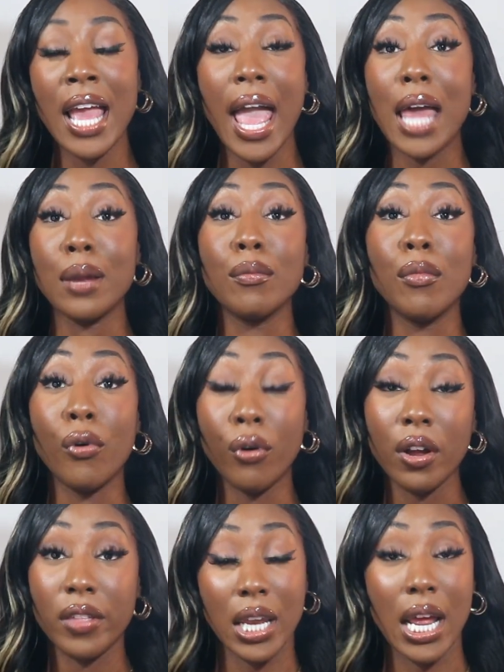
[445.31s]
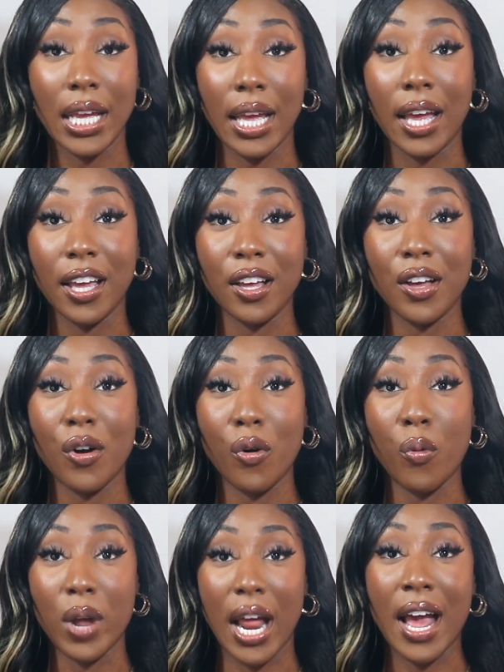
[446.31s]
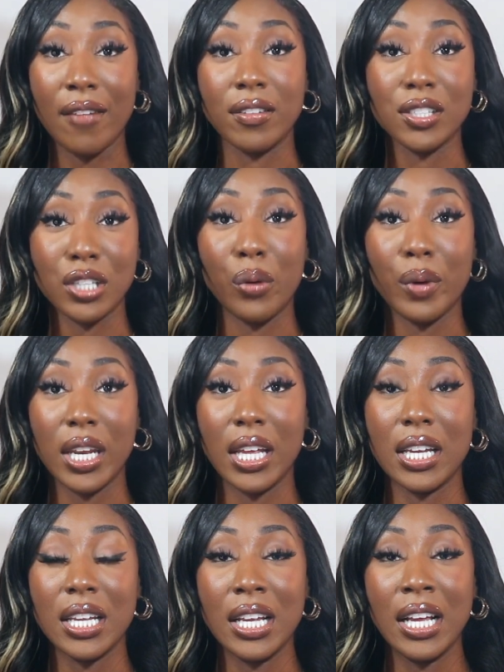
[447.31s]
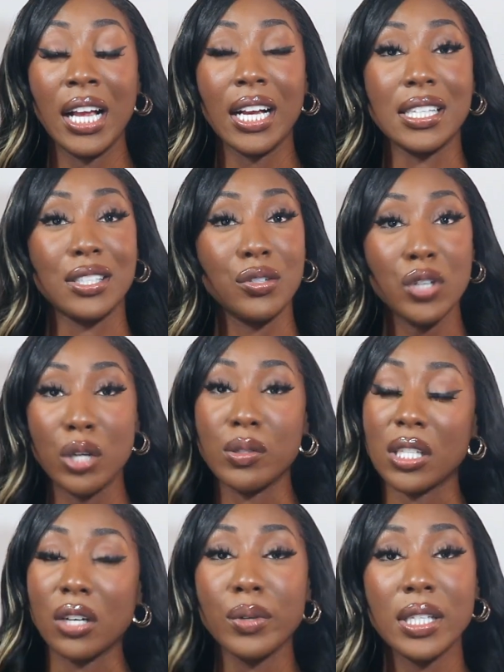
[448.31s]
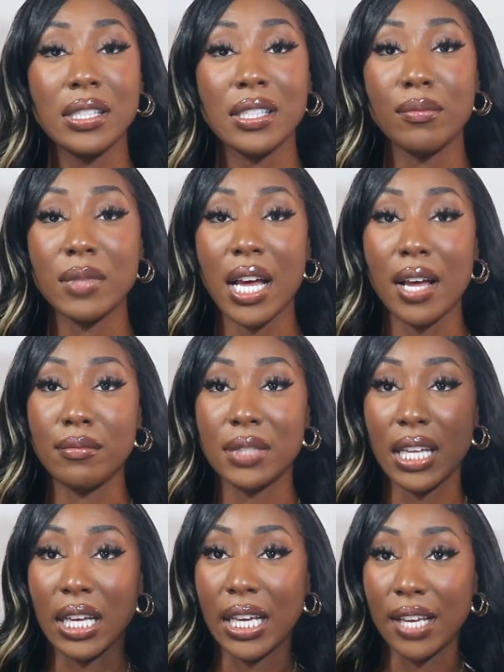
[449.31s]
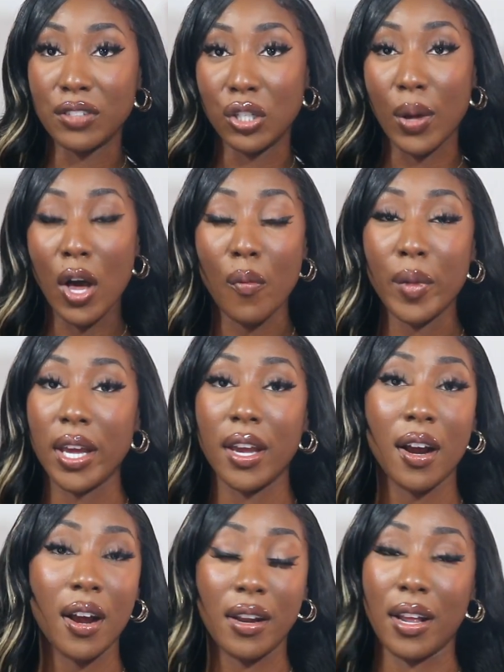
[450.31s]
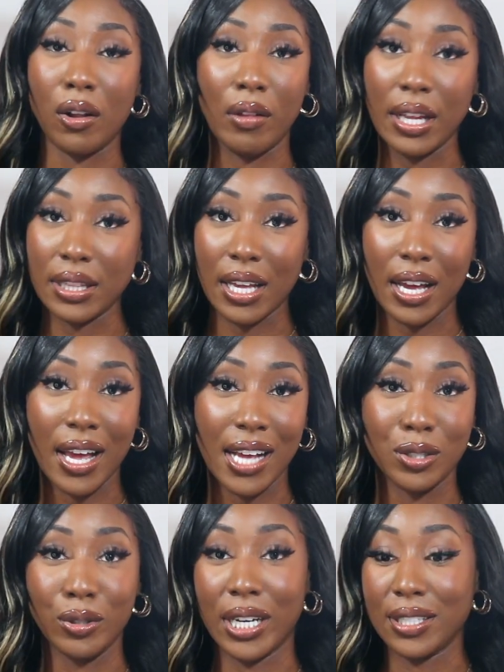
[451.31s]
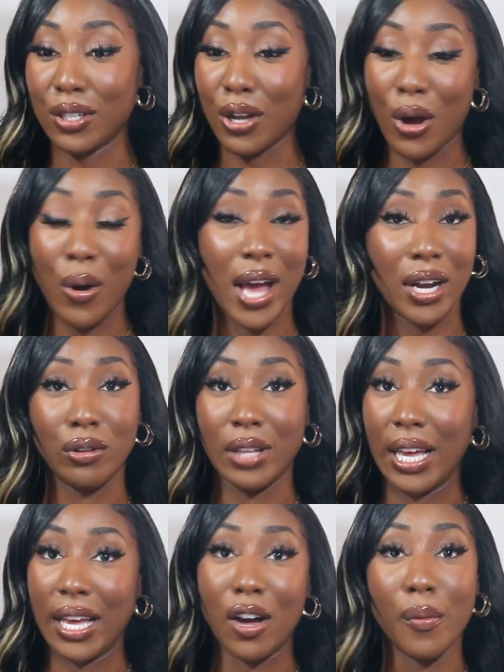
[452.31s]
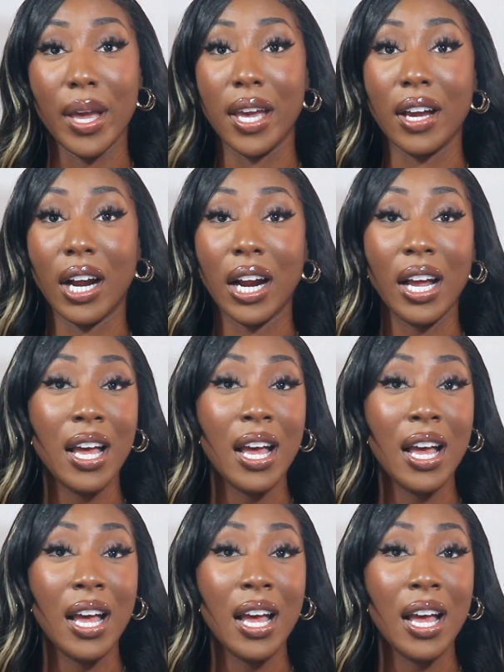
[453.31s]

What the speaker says: And more than I get when I have a sew-in in, because you know, sew-in sometimes it gives you helmet hair and I don't like that. As you guys know, I don't like helmet hair.